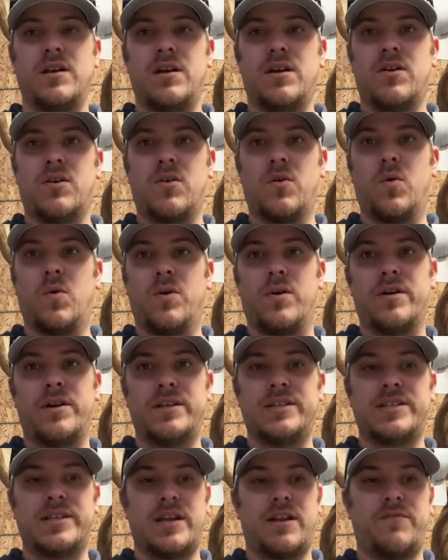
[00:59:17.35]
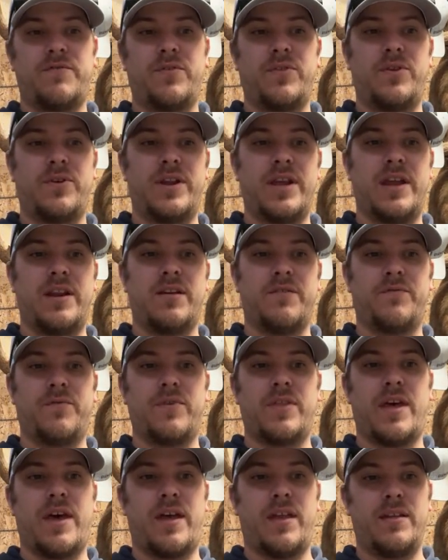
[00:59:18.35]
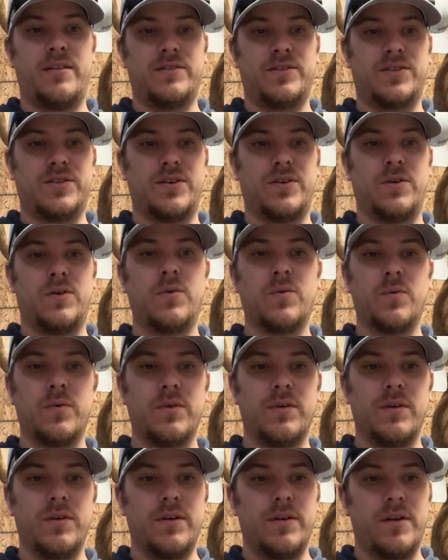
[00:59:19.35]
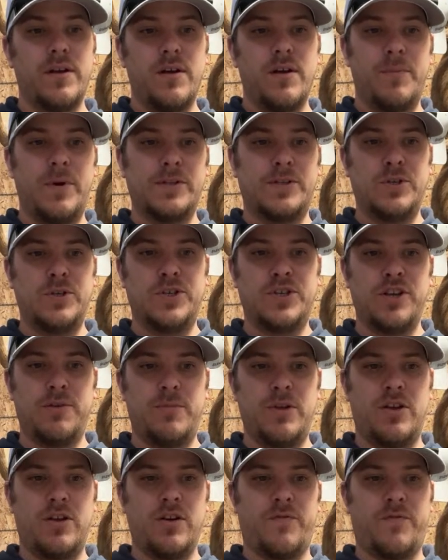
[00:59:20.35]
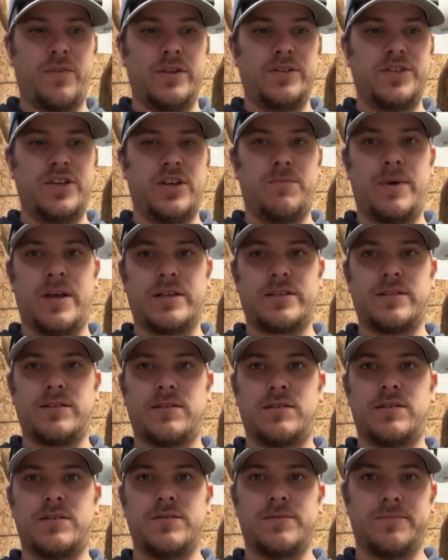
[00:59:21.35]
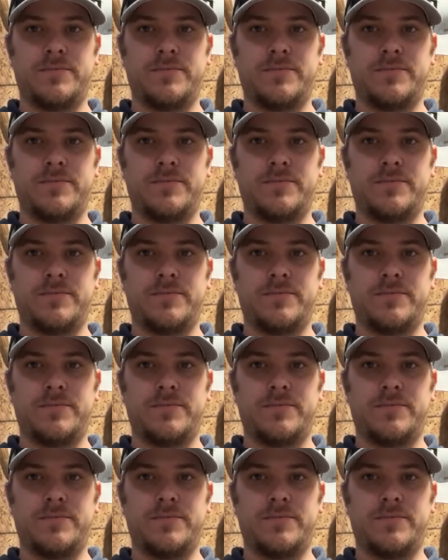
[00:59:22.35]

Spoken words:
or Hornady said for their data for that. So, but you should be good for the GMXs.